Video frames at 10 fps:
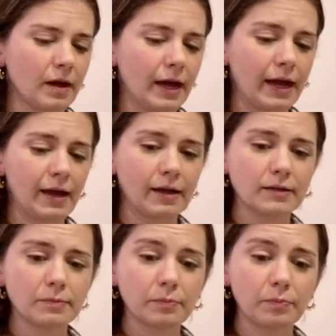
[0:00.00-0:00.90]
and
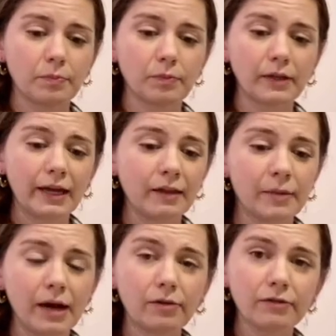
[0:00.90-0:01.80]
lay them
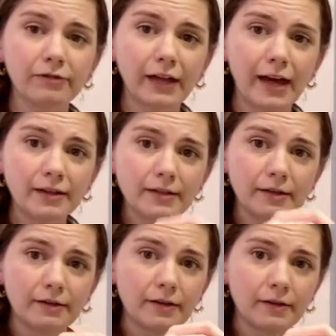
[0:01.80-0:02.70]
out flat,
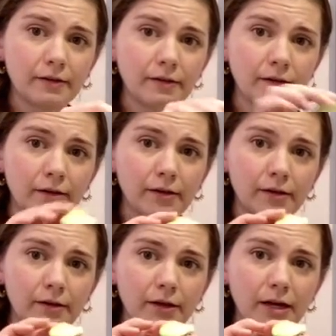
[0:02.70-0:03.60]

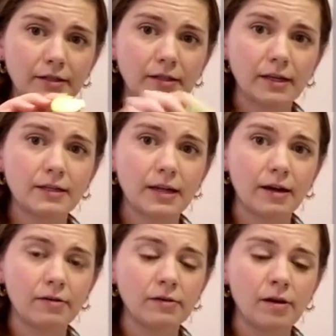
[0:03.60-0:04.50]
cut side
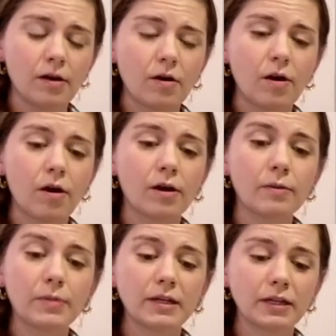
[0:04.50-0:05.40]
down on a
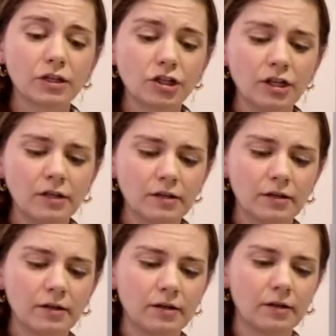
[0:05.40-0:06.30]
baking sheet,
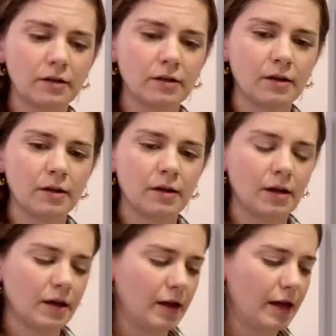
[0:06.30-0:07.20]

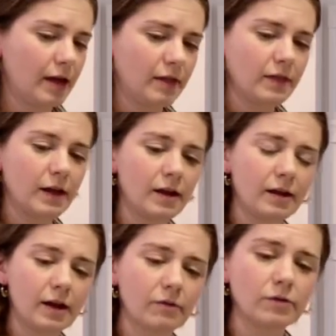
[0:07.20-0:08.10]
and
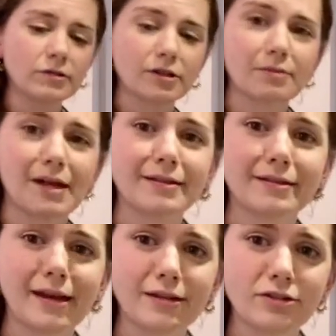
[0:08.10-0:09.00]
then I roast them. And
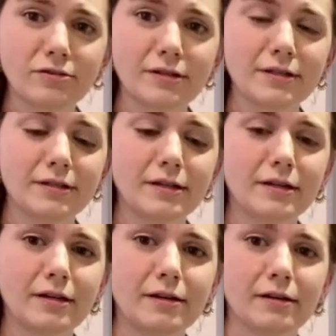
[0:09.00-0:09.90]
as you can see
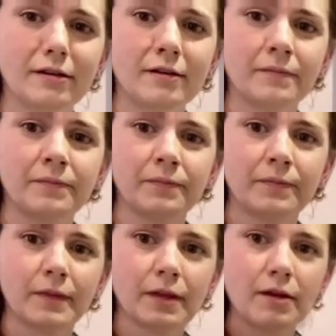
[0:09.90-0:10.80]
here,
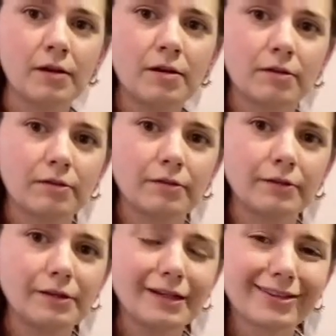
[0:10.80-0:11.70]
oh,
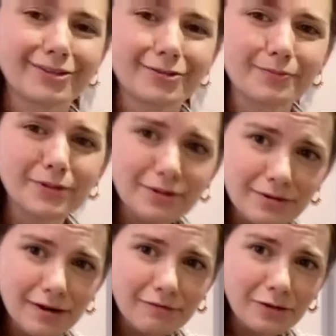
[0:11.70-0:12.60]
look at those
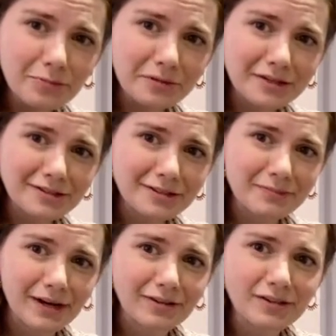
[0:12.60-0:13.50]
beautiful Brussels
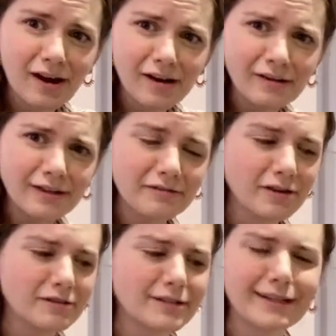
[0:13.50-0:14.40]
sprouts already
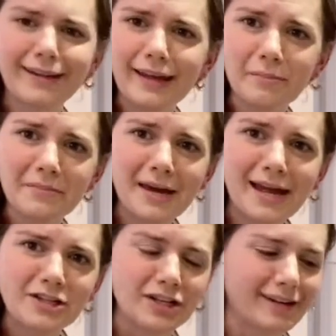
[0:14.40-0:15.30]
roasted like
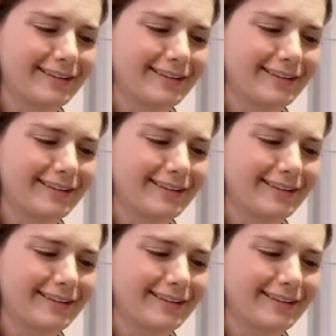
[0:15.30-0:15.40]
magic.